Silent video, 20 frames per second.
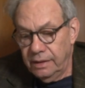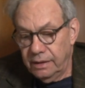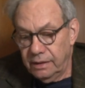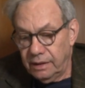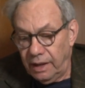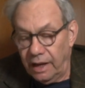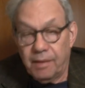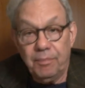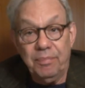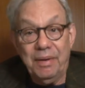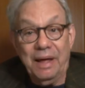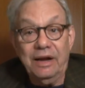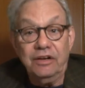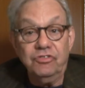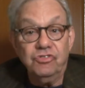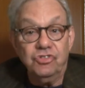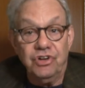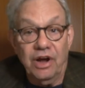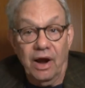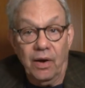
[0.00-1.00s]
like a Ben
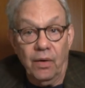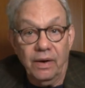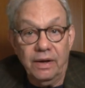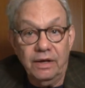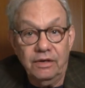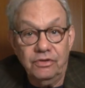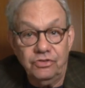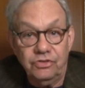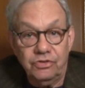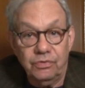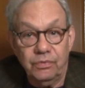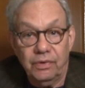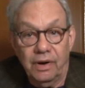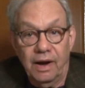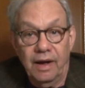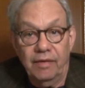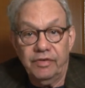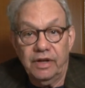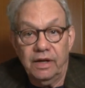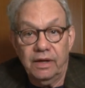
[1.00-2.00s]
and Jerry's. We're
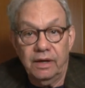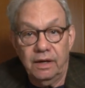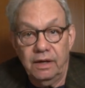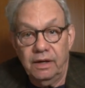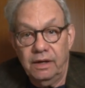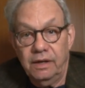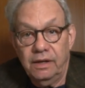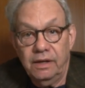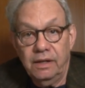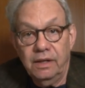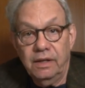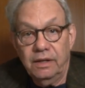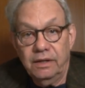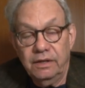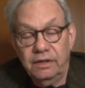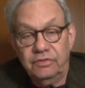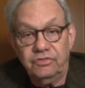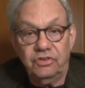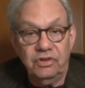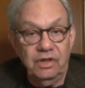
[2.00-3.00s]
having,
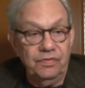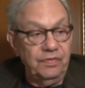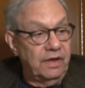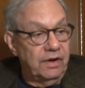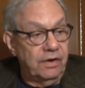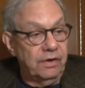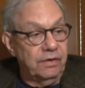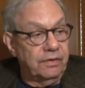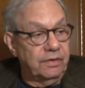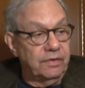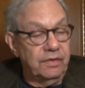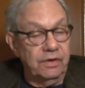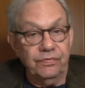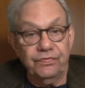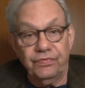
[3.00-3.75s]
it's in their